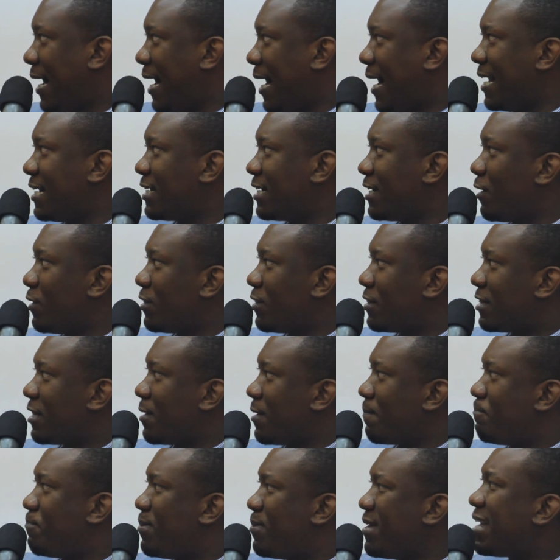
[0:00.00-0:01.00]
And
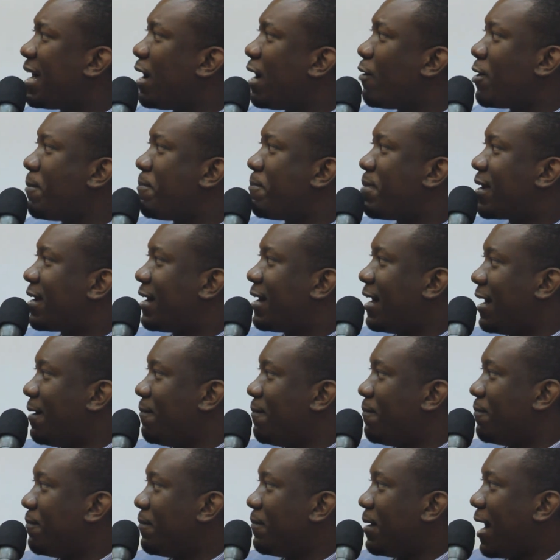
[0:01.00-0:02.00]
the bigger we
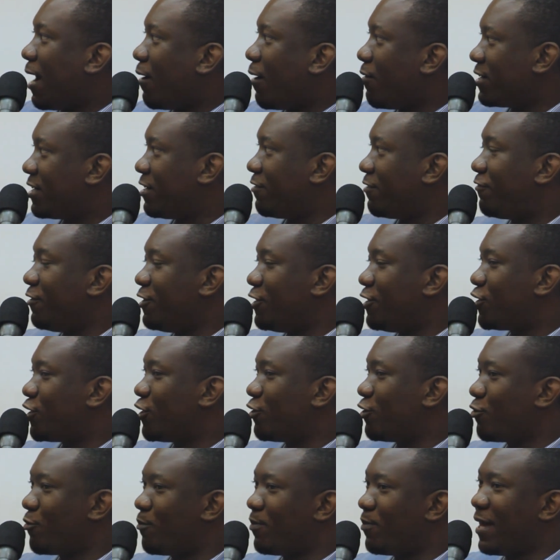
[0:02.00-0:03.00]
become, our
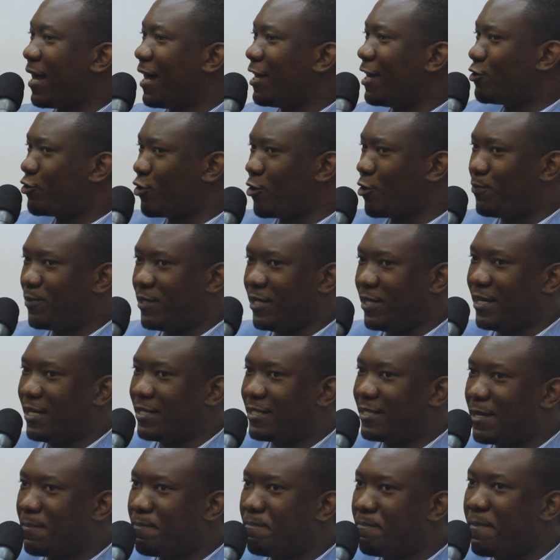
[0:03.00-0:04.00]
definition will be adopted
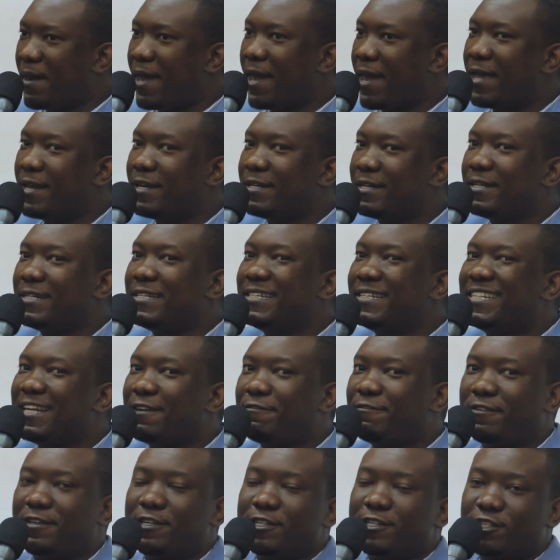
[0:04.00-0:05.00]
as the main
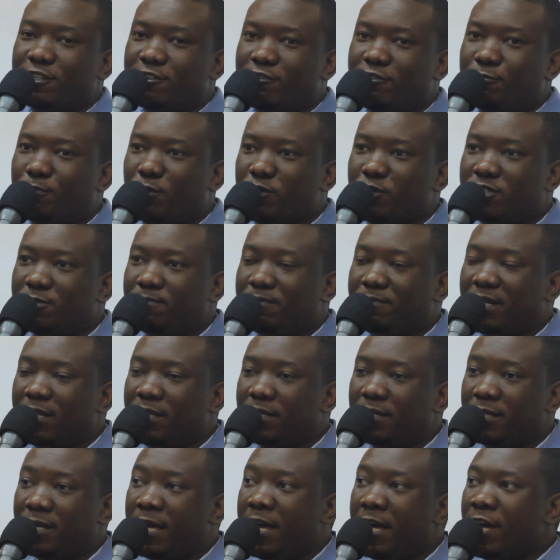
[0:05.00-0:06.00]
definition of
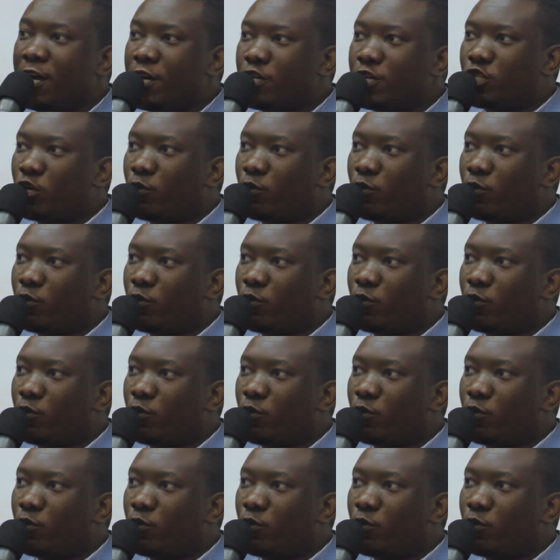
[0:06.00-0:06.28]
possibility.